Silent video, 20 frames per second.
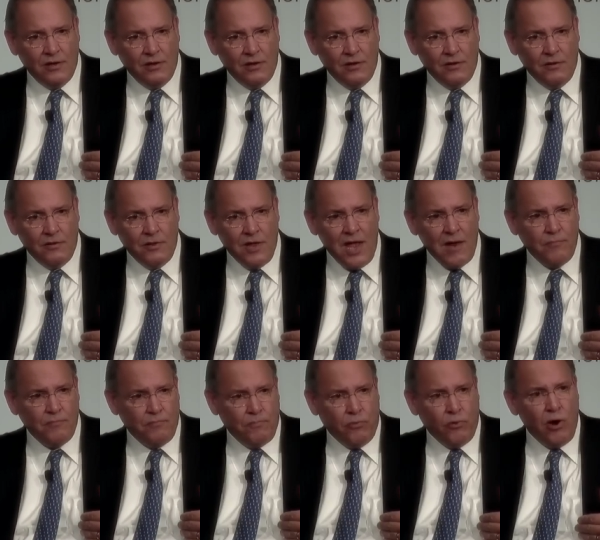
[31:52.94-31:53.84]

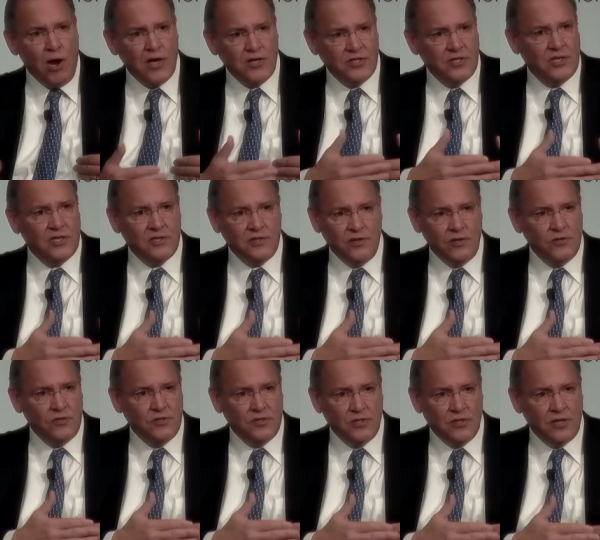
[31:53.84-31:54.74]
That process
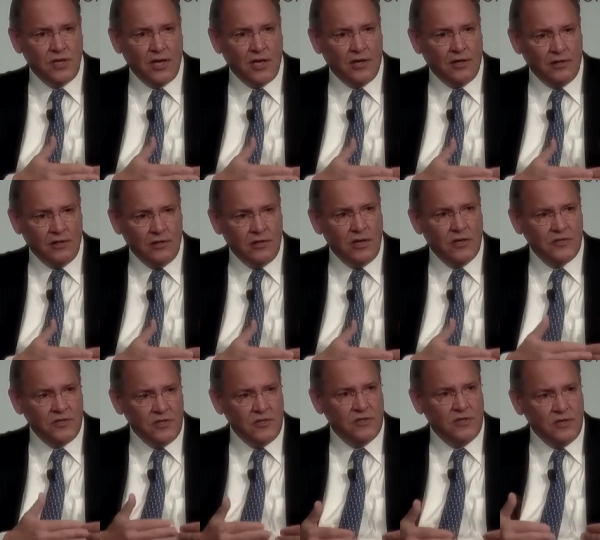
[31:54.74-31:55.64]
used to take
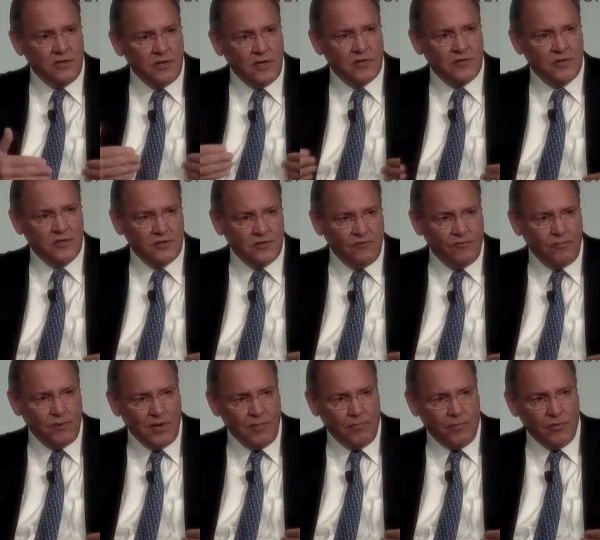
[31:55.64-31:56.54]
dozens and dozens of
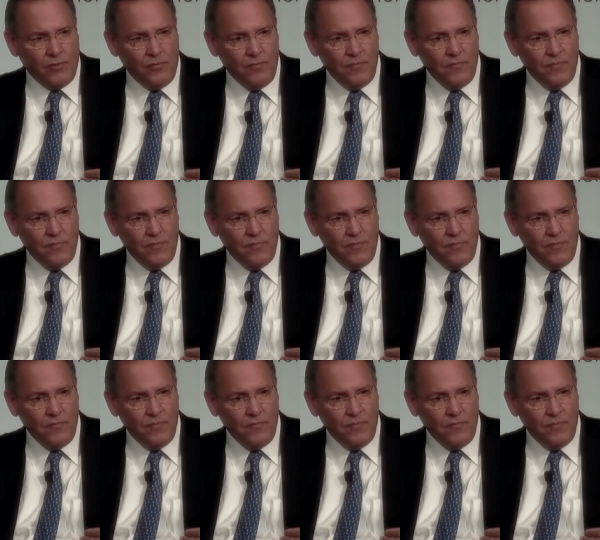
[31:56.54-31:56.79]
people.